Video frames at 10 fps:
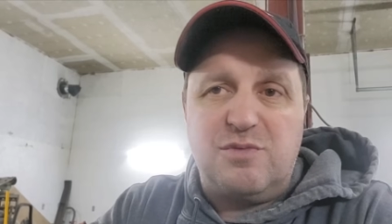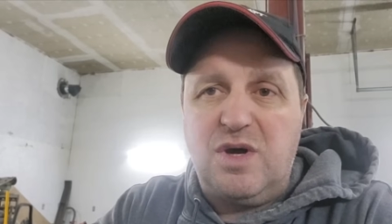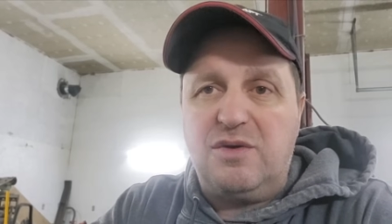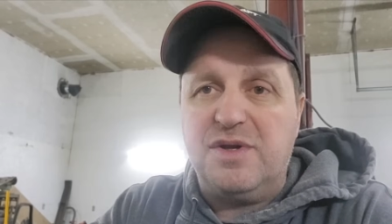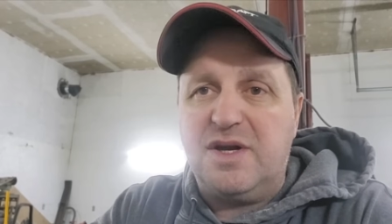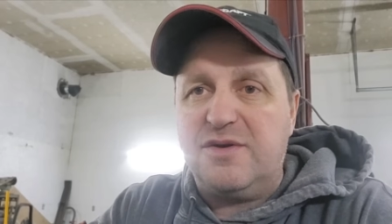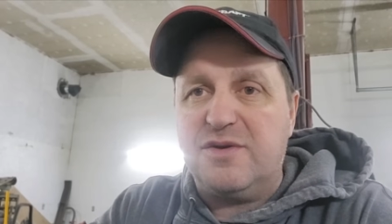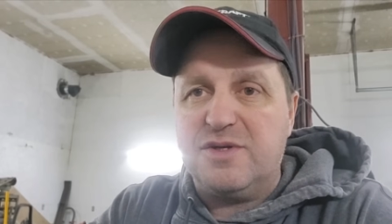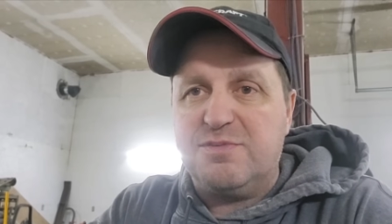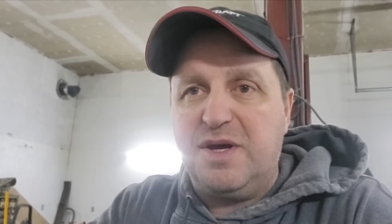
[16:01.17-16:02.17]
welding under
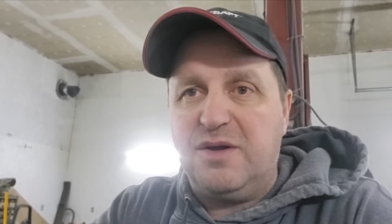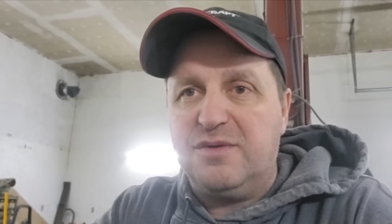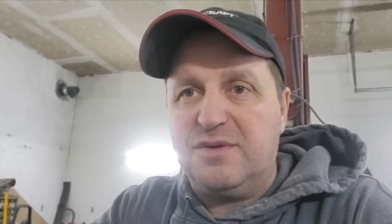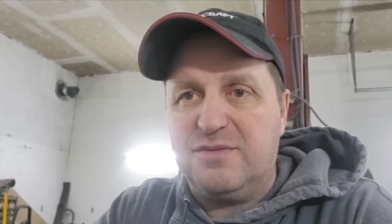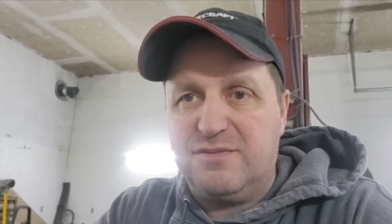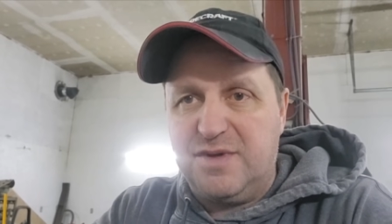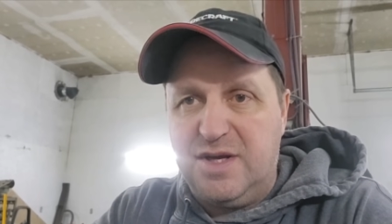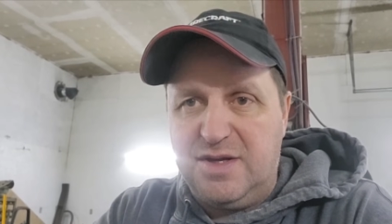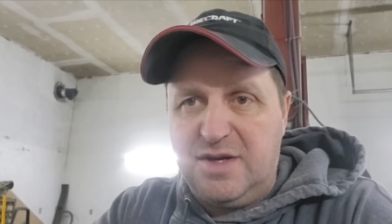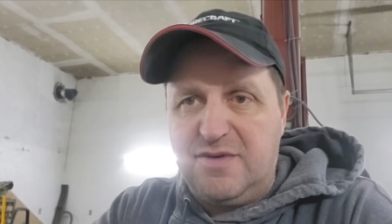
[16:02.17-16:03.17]
his belt,
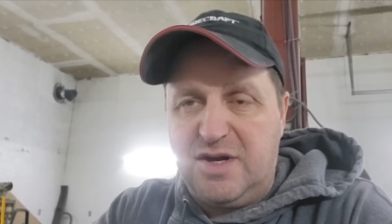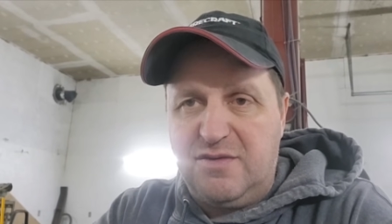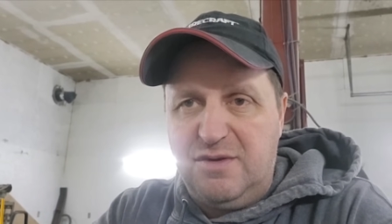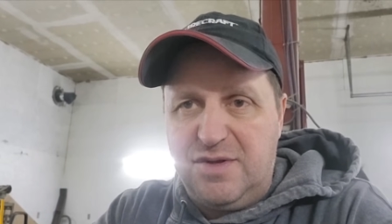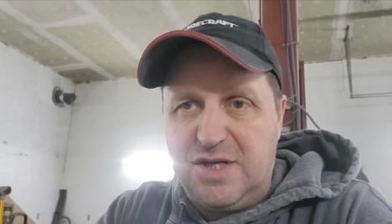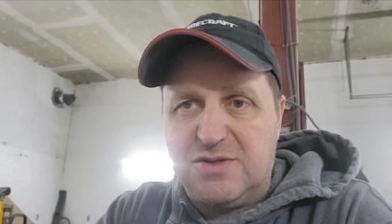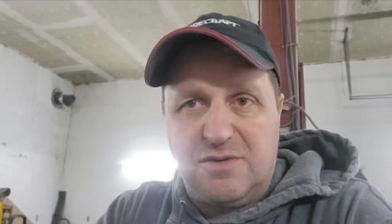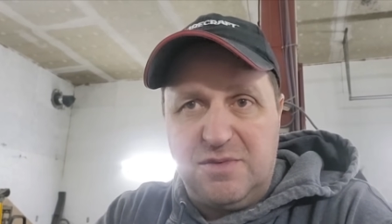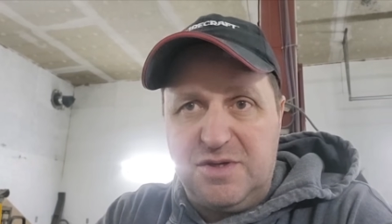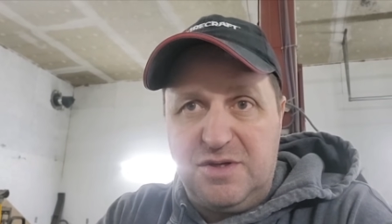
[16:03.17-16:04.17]
and I've got a few things for
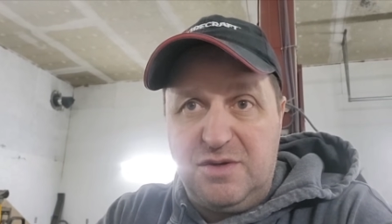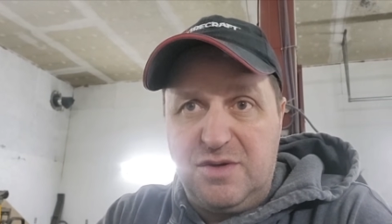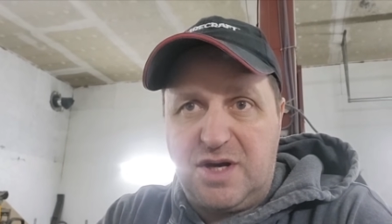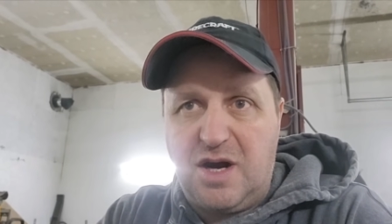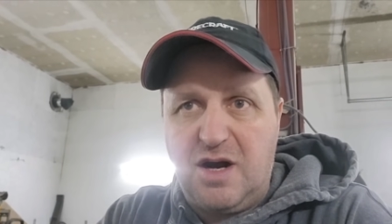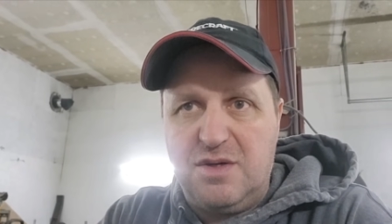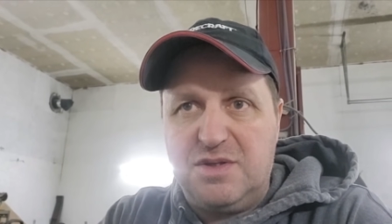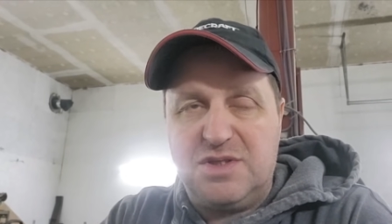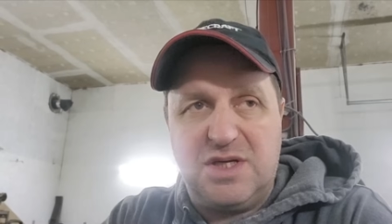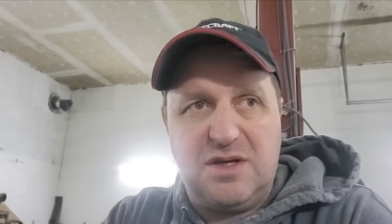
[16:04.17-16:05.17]
him to do on the car, as you
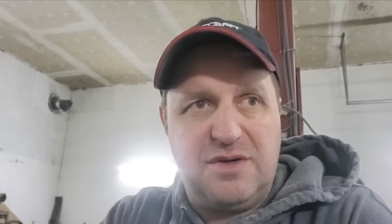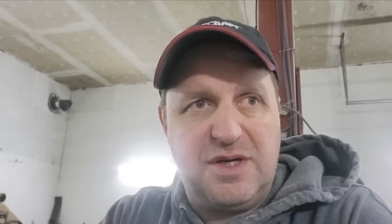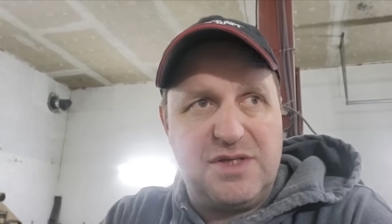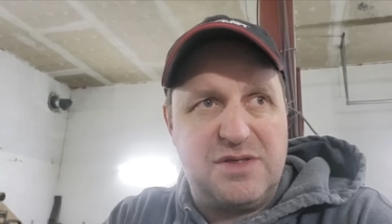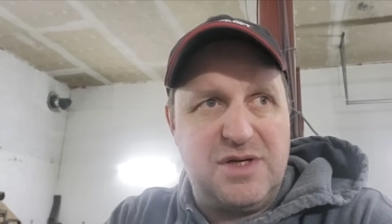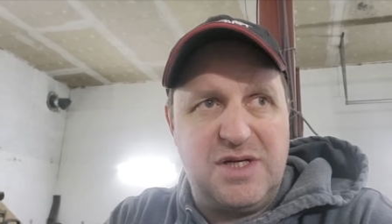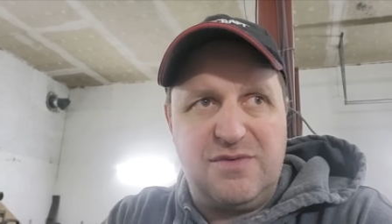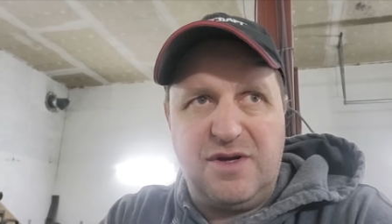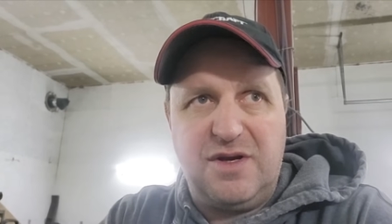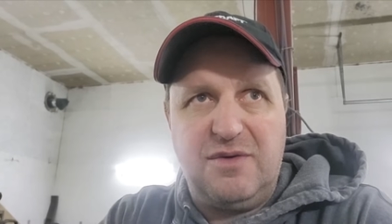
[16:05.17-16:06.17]
seen on yesterday's
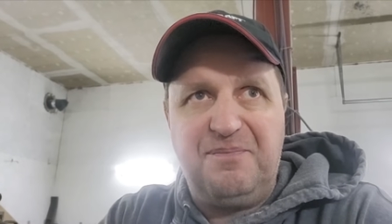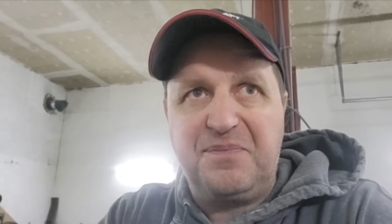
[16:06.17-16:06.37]
video.